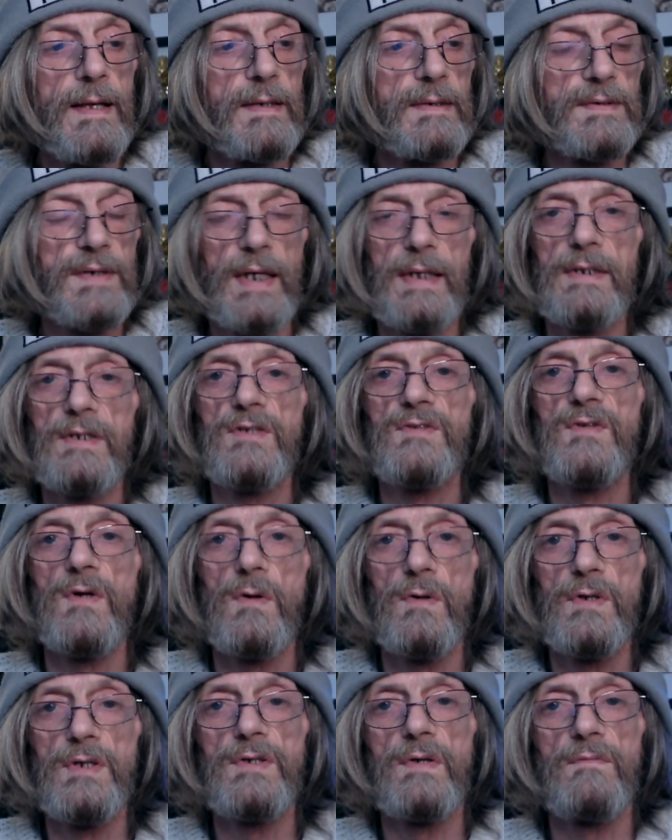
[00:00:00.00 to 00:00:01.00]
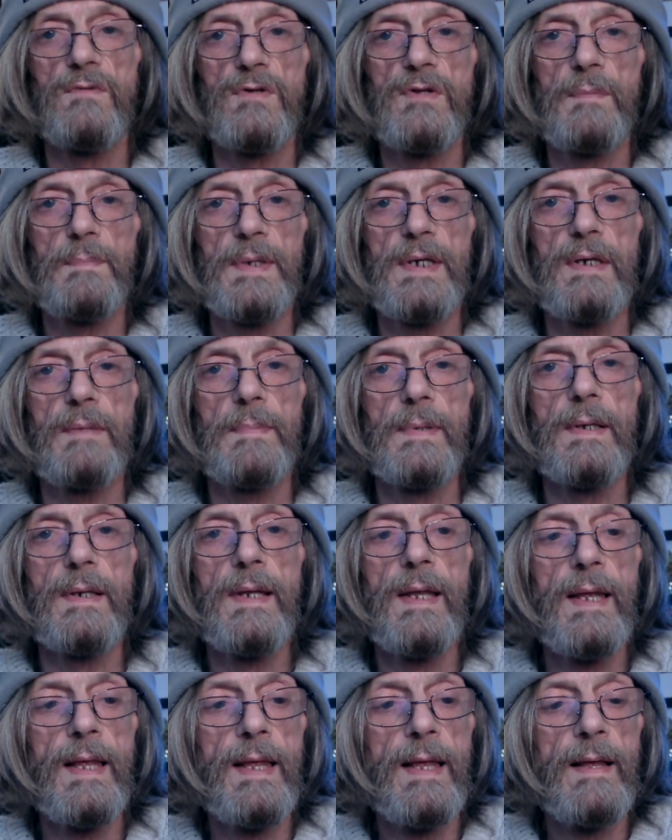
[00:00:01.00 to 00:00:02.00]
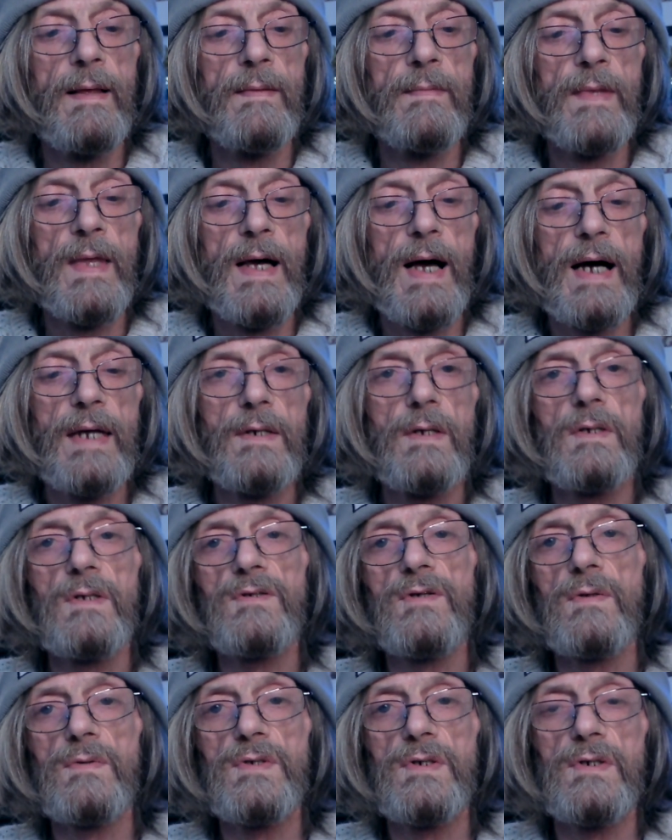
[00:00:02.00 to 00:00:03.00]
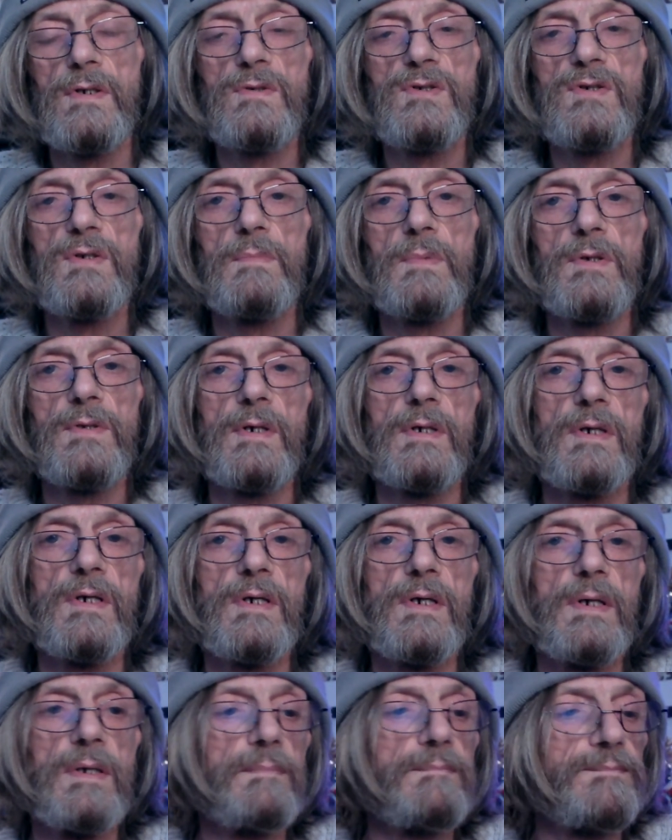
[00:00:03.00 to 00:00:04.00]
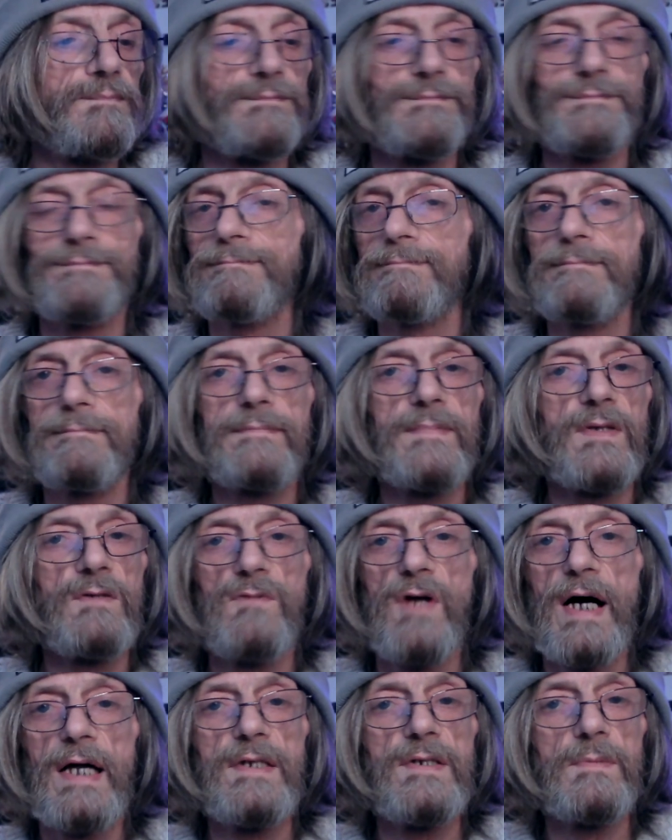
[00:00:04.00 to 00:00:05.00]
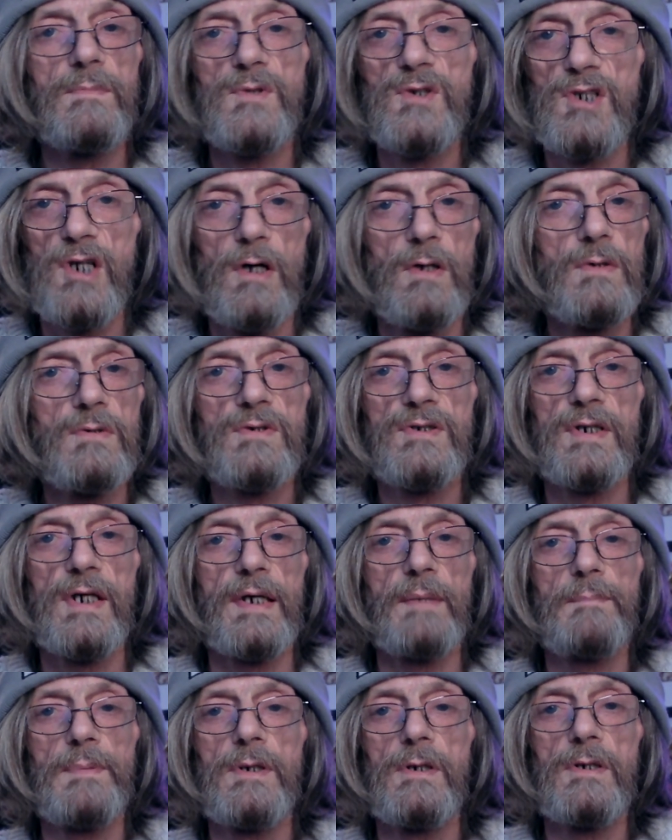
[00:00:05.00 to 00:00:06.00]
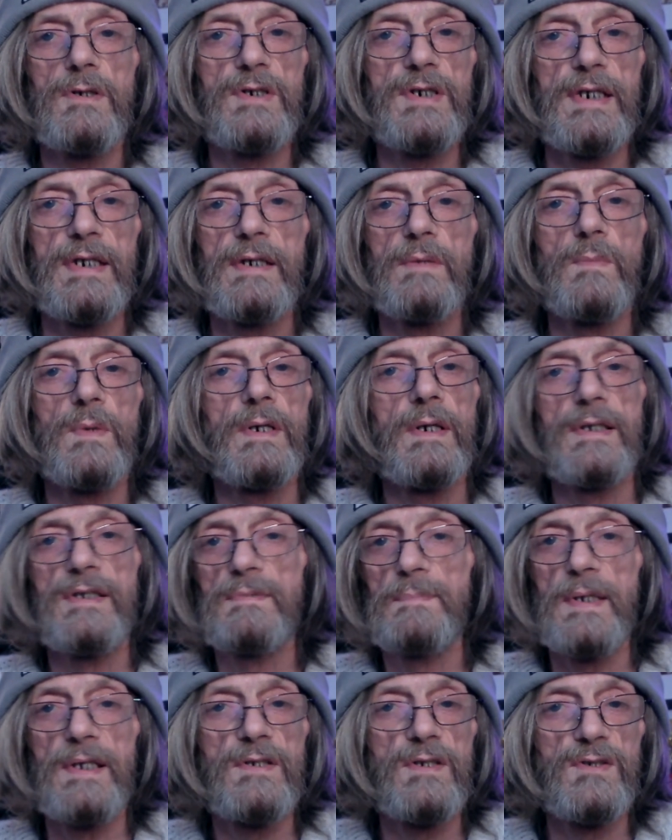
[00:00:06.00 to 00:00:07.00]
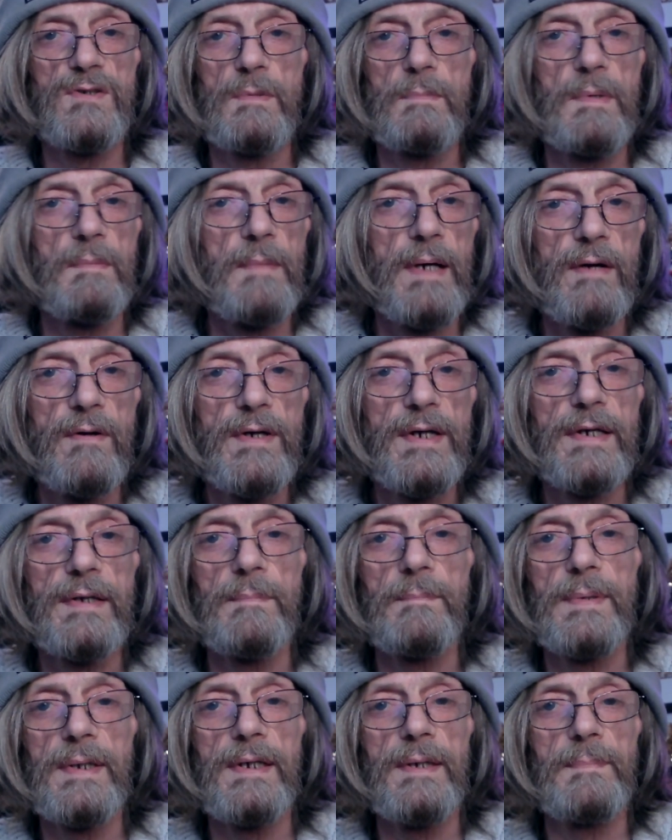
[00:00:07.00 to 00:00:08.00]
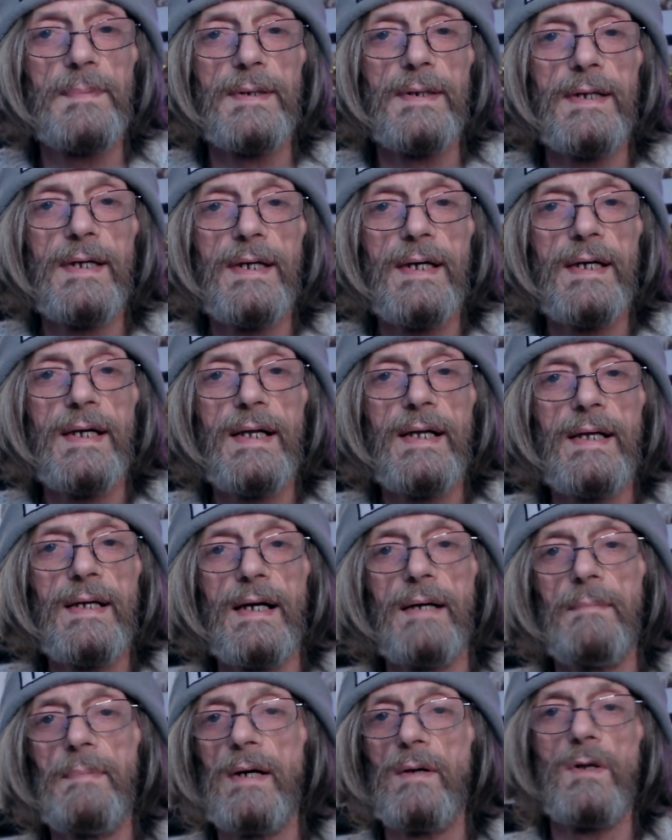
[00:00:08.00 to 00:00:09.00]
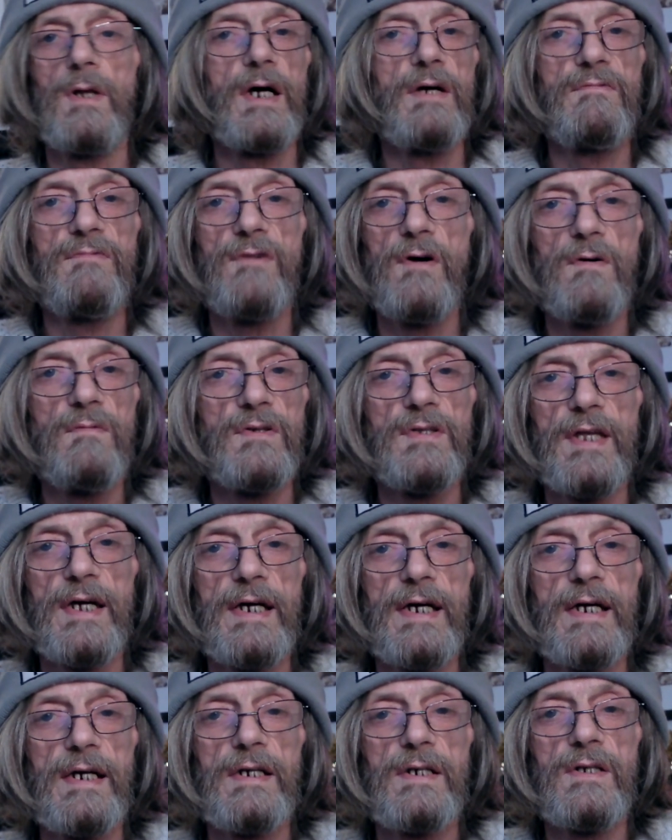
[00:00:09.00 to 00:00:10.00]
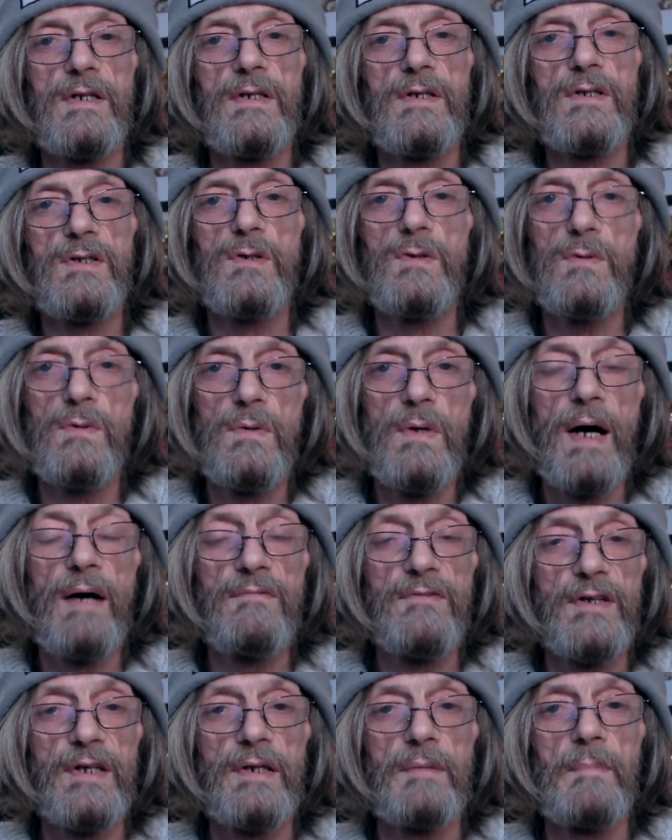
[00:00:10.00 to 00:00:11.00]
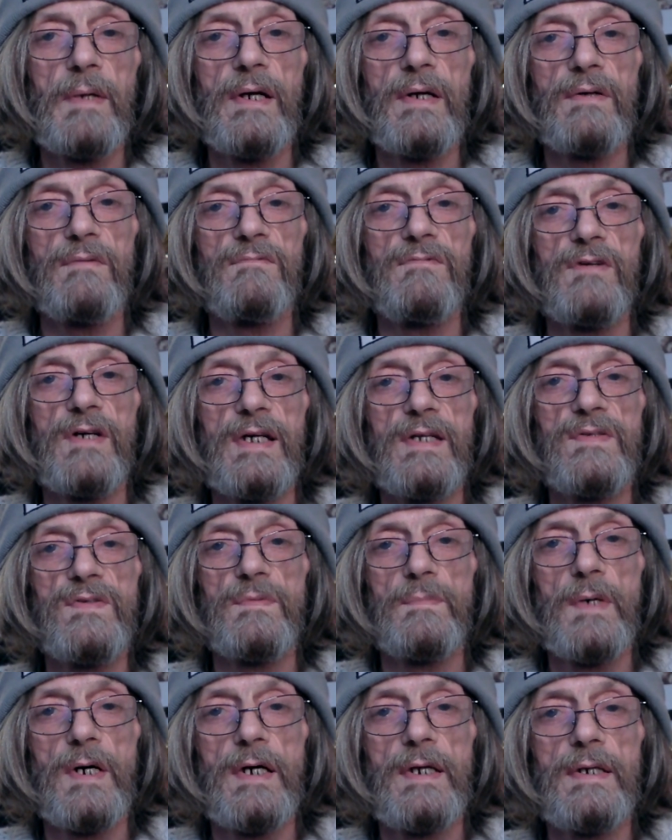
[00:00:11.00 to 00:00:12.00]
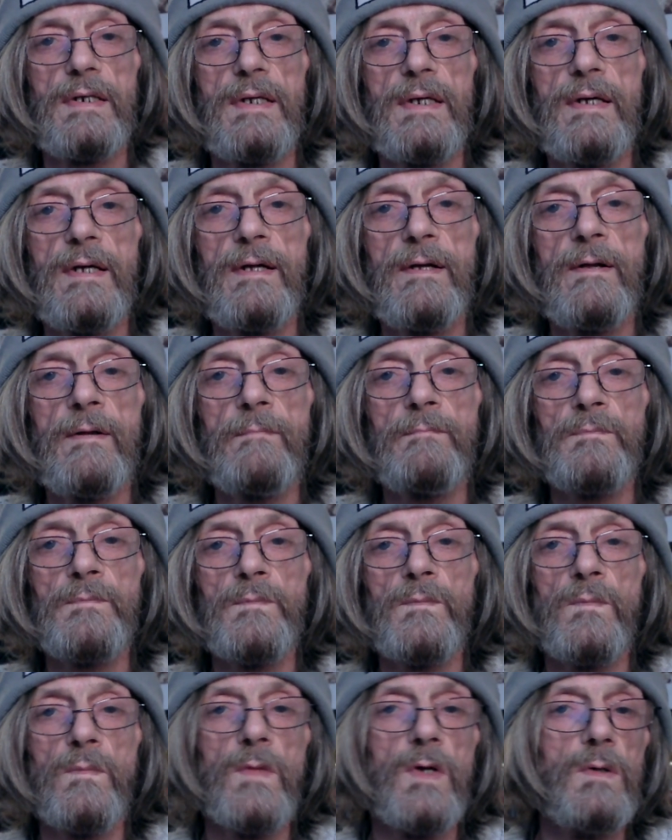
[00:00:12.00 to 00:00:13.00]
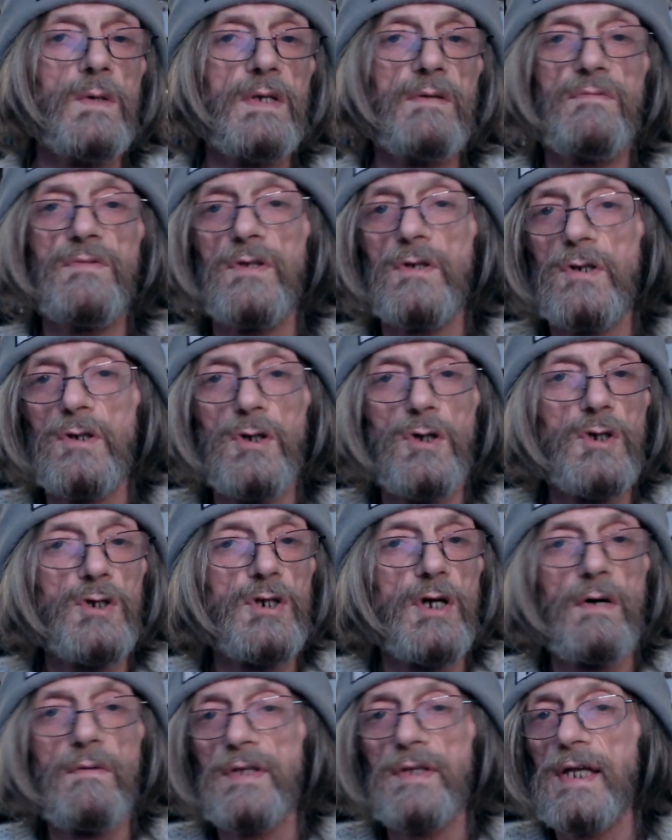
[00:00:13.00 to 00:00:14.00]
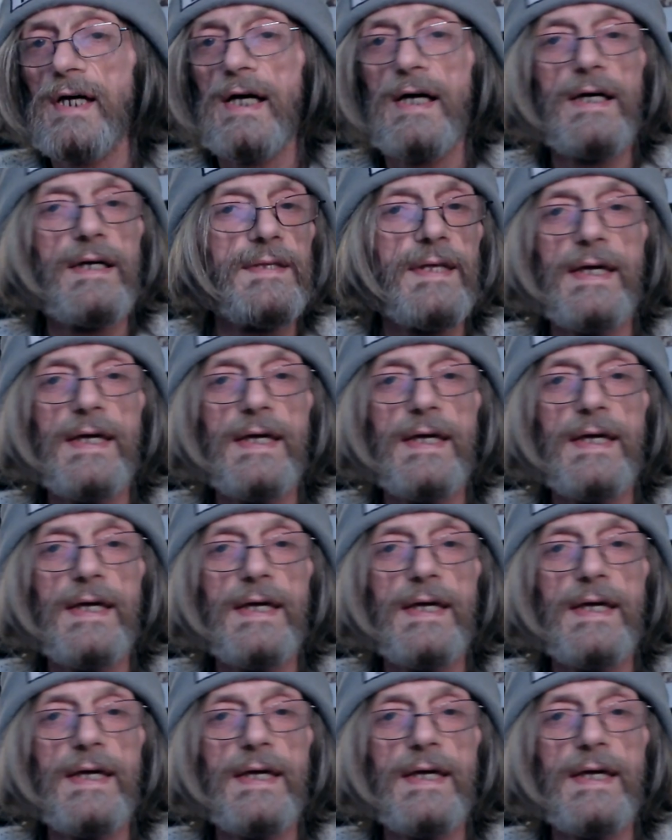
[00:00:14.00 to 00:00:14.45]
tell the stories of other people, and also to do some other random shows like Plugged In, where I speak to some American people about life over there, 2 African American friends of mine who live in the hood over there, and